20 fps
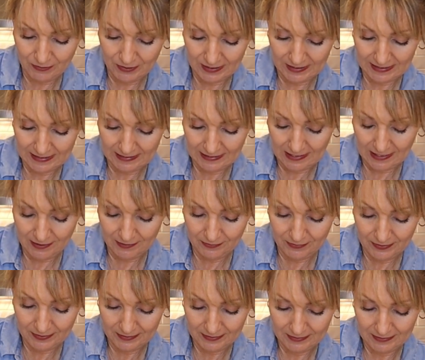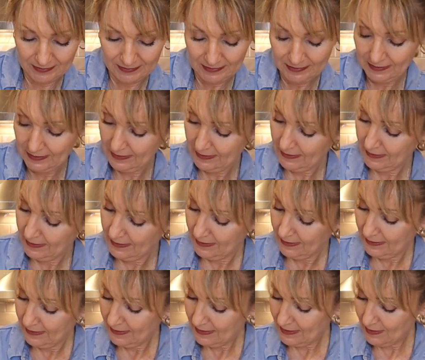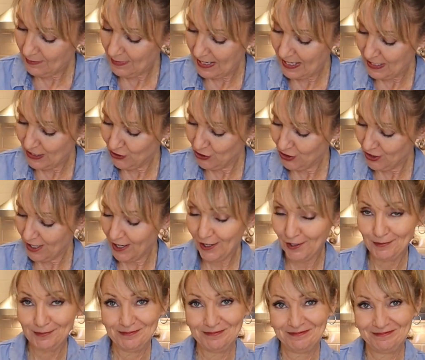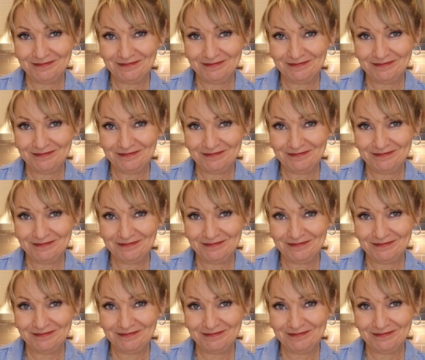really love to make and share.